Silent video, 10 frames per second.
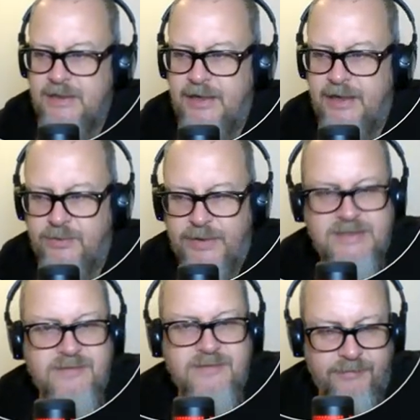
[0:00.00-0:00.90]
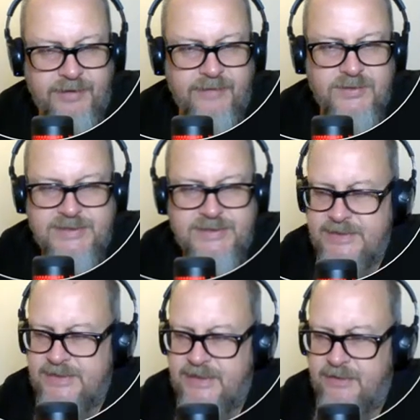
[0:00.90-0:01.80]
and creates a 45 to
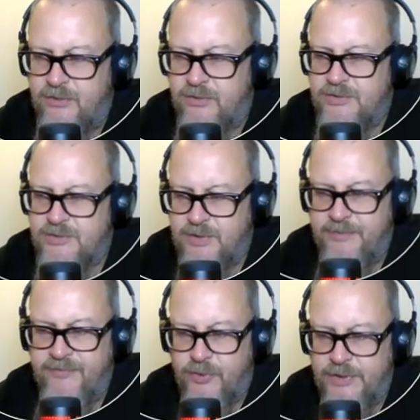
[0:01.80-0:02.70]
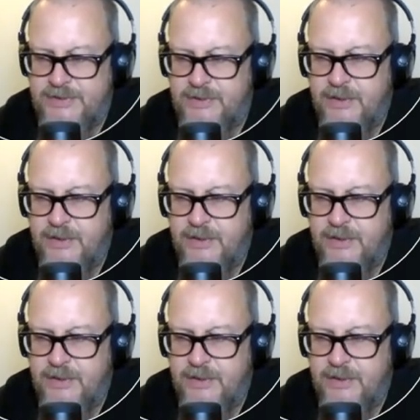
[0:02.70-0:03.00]
60-second long script for it.